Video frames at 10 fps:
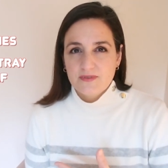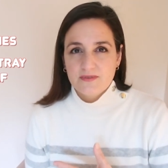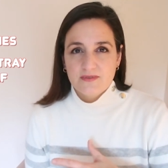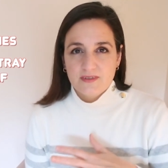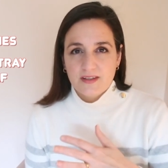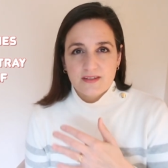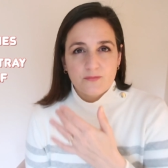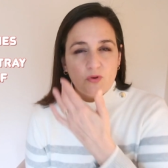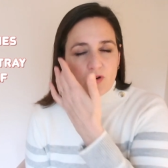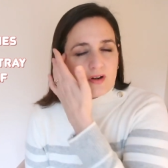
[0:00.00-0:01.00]

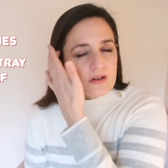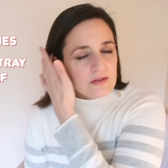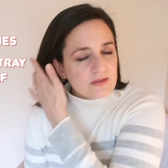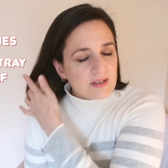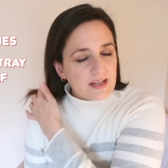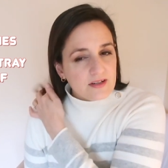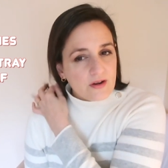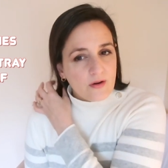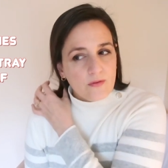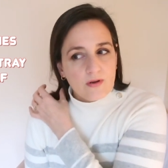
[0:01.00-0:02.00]
nothing more. You say
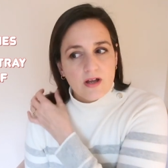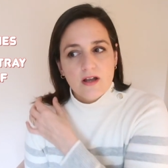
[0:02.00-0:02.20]
no